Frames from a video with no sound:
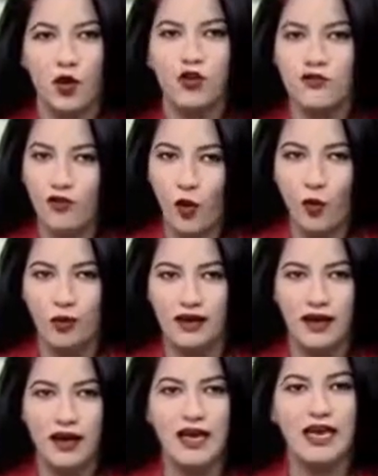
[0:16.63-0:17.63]
on a
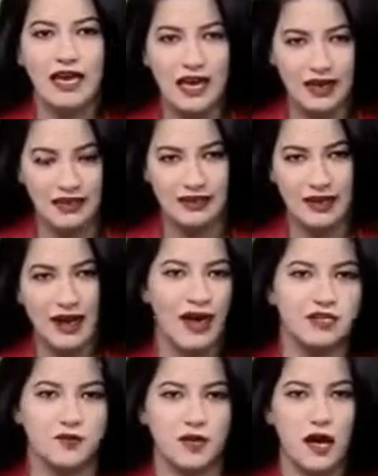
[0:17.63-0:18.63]
four-wheeler in India
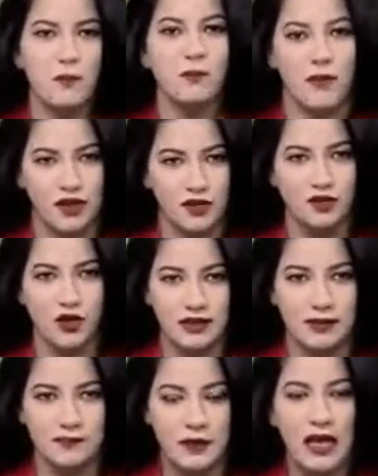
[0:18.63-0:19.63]
has become mandatory.